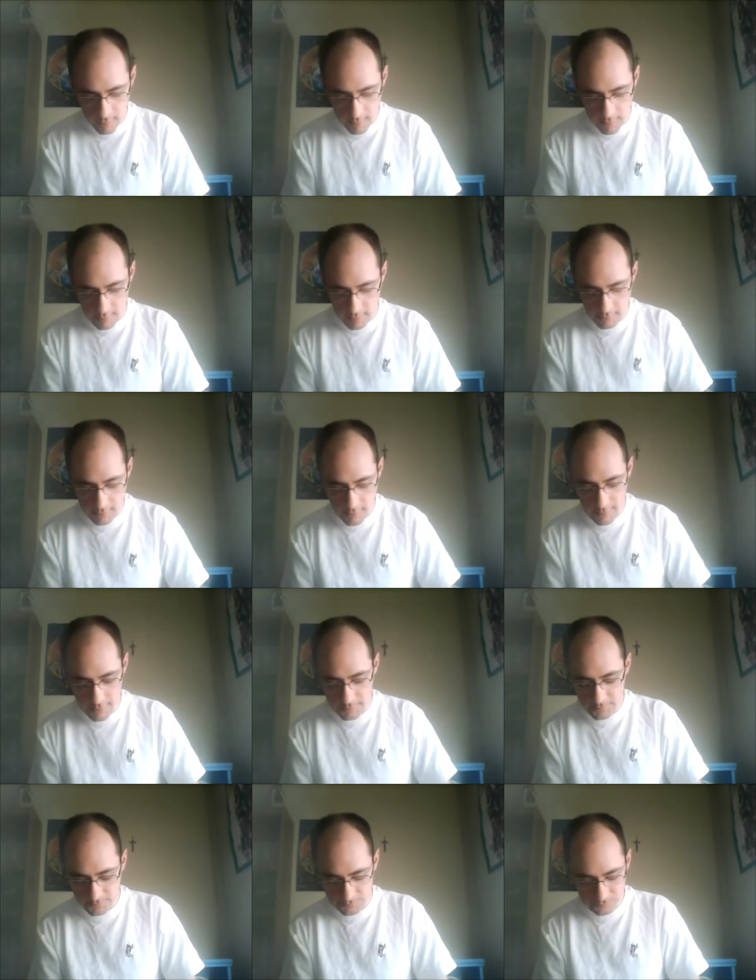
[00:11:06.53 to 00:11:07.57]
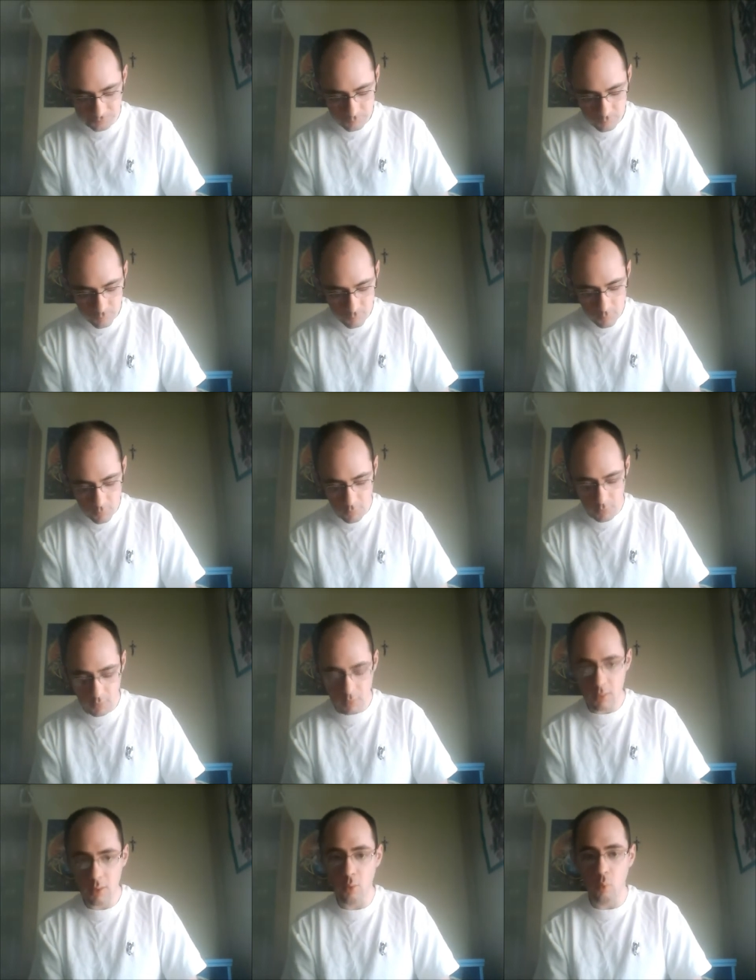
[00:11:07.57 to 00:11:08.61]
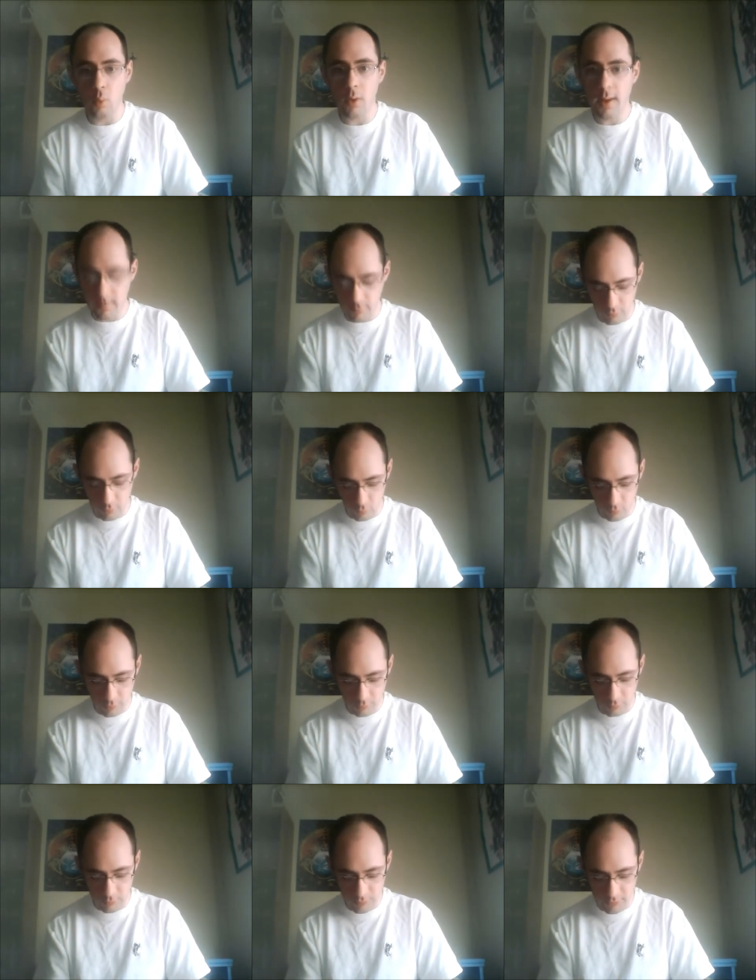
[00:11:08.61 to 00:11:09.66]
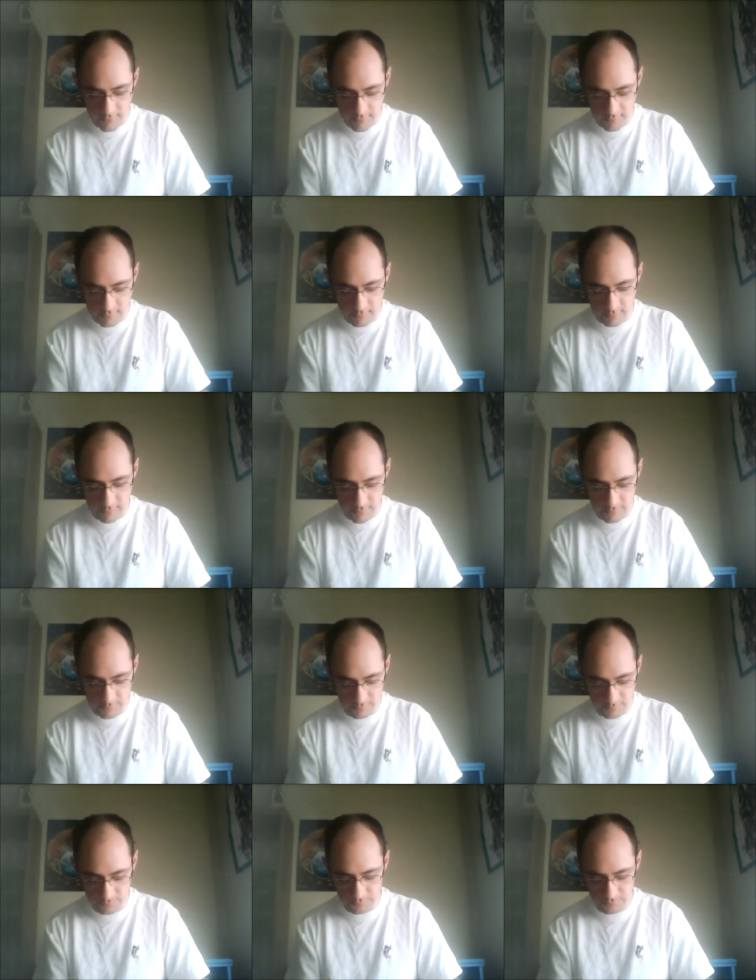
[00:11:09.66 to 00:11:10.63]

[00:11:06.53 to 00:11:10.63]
And what happened was that